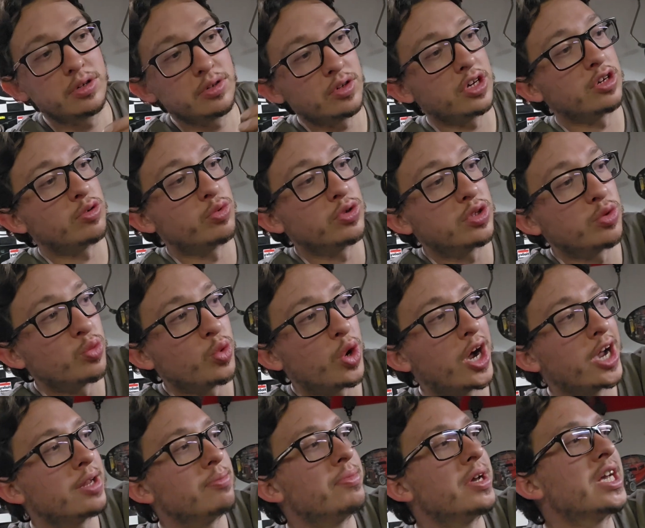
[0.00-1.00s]
like what the
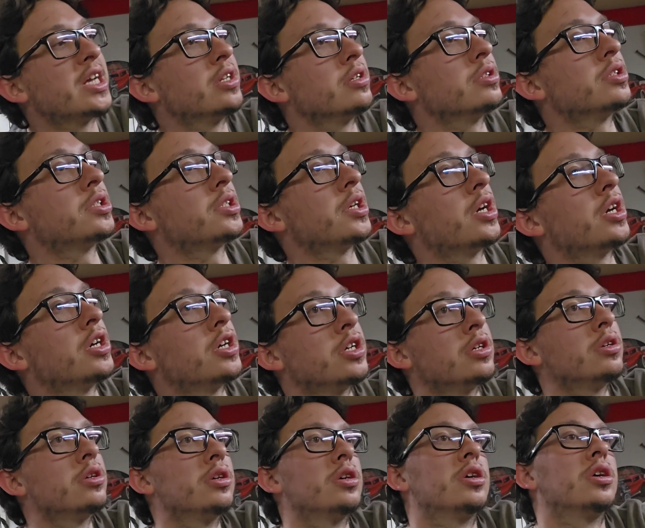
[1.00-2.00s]
wideband is saying
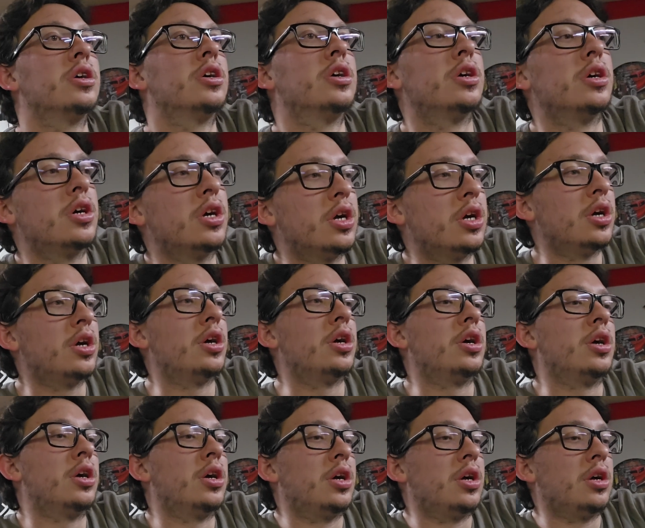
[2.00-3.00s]

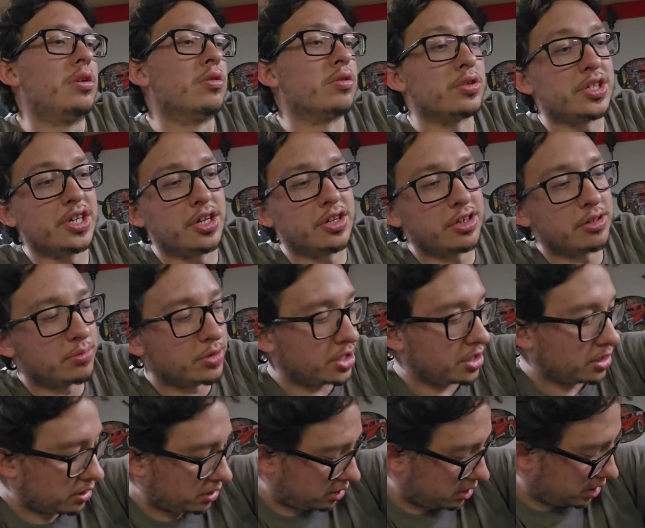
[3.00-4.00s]
or telling
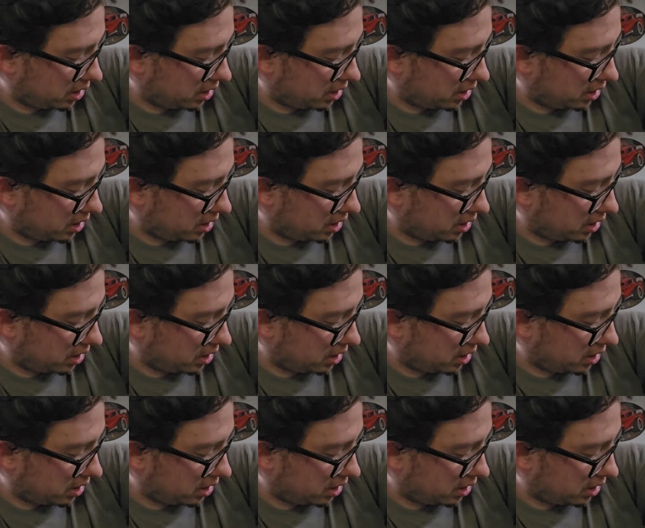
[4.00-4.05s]
me.